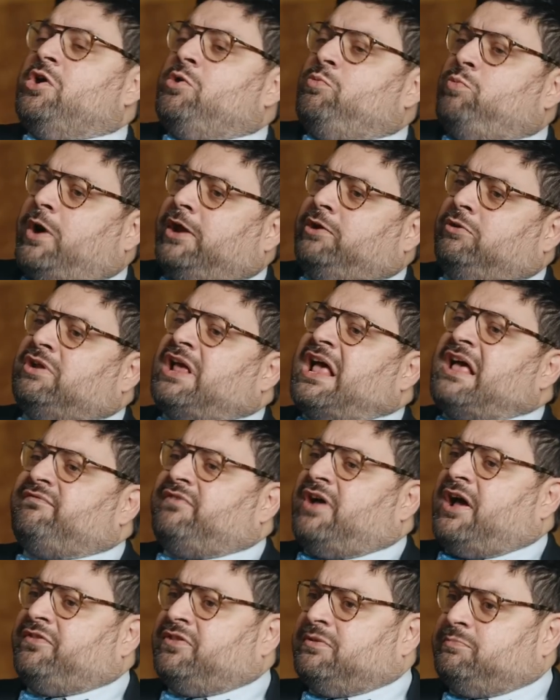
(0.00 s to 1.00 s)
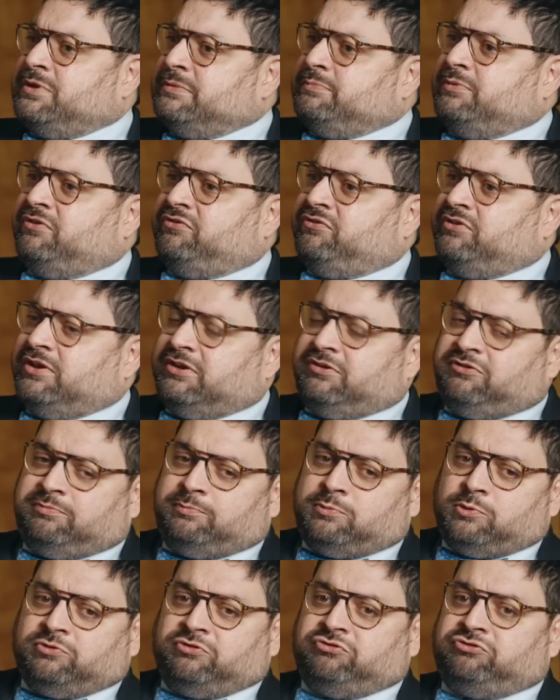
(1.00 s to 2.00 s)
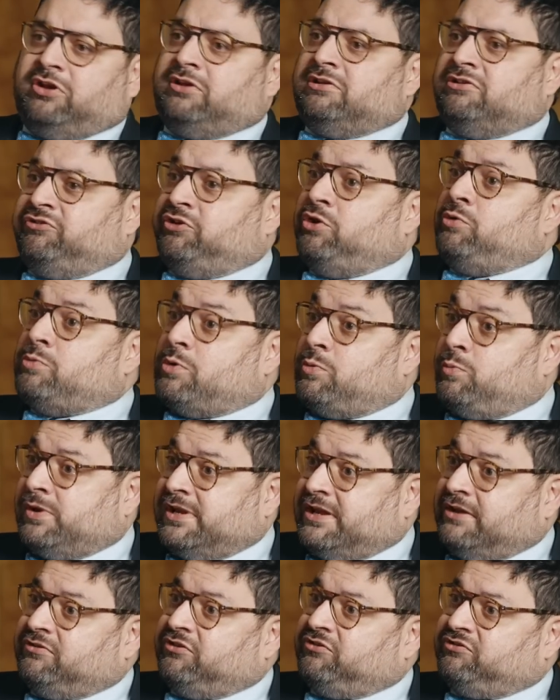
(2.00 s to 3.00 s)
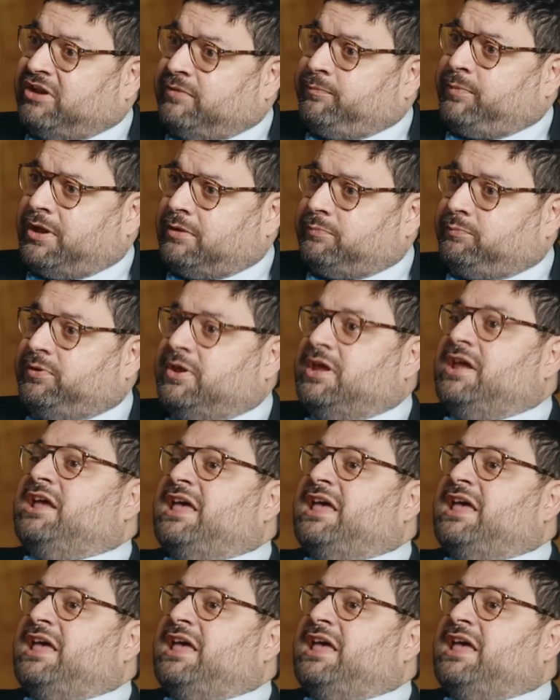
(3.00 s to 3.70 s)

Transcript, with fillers: Why not have other B B C sports journalists who were willing to step up